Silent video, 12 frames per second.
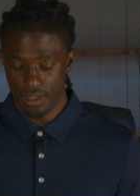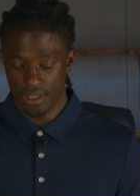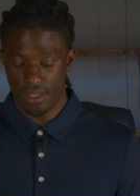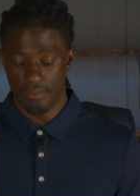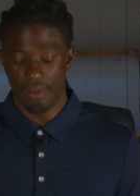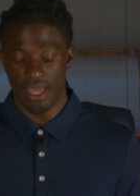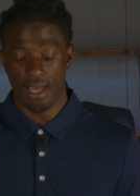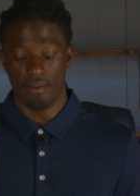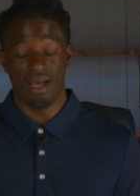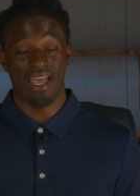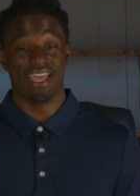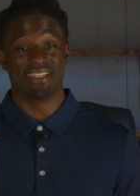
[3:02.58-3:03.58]
And then
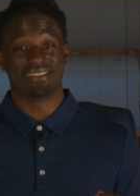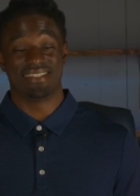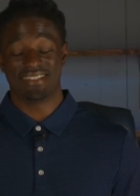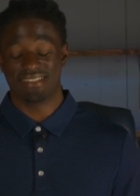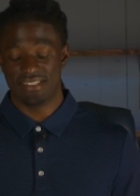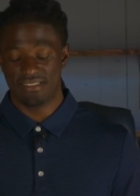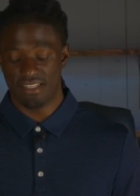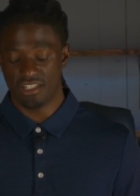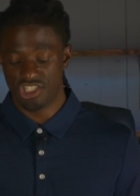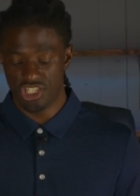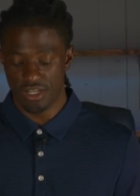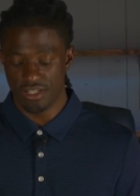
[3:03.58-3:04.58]
bam, I had
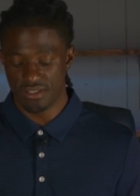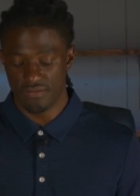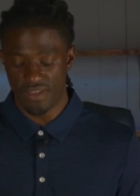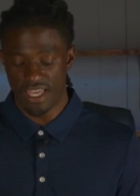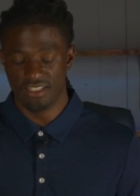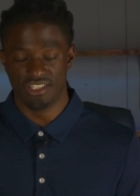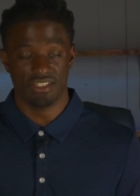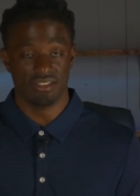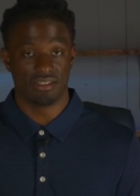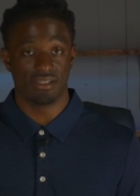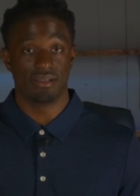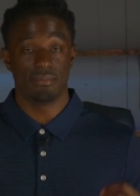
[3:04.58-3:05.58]
66 shares of
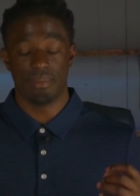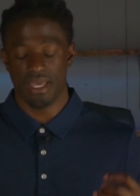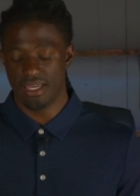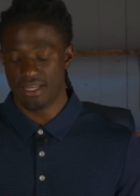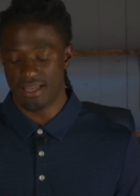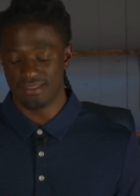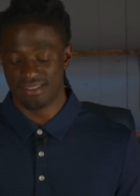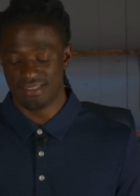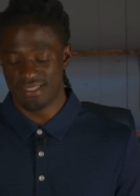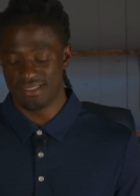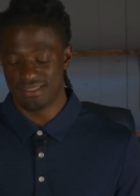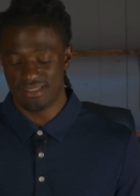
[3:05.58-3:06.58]
AGNC paying out
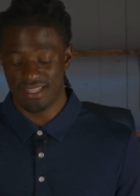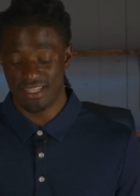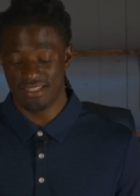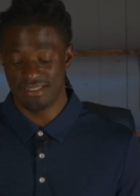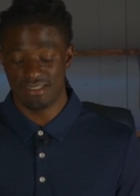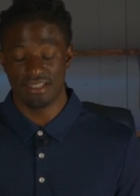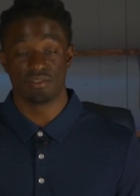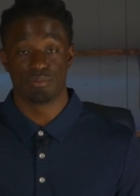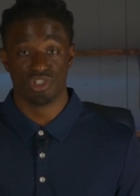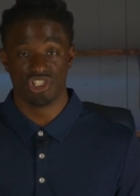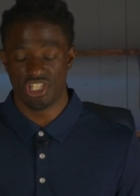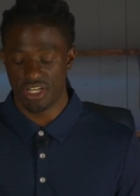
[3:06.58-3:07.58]
16 cents
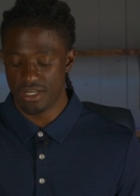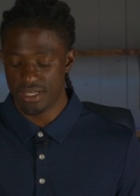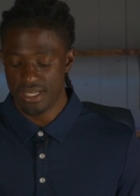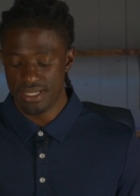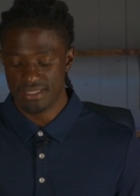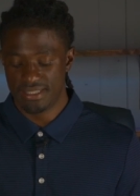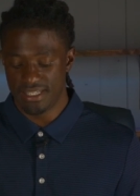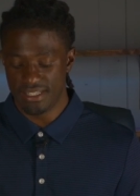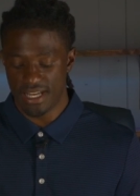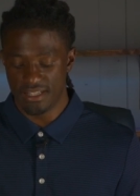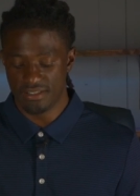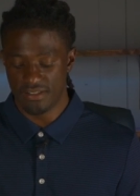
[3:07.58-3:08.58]
per share,
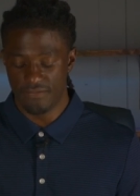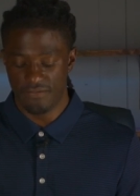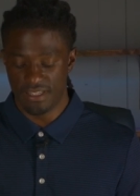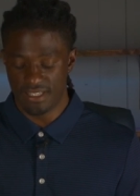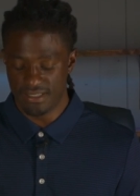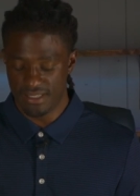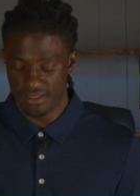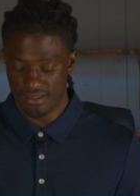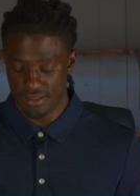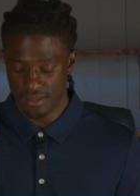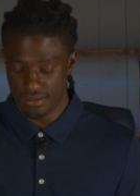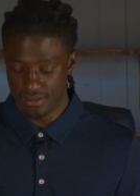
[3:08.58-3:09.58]

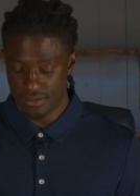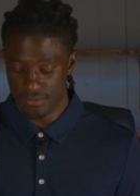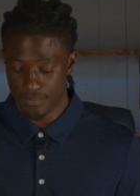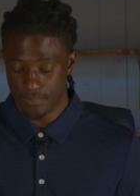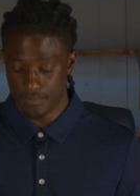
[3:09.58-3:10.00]
$10.56.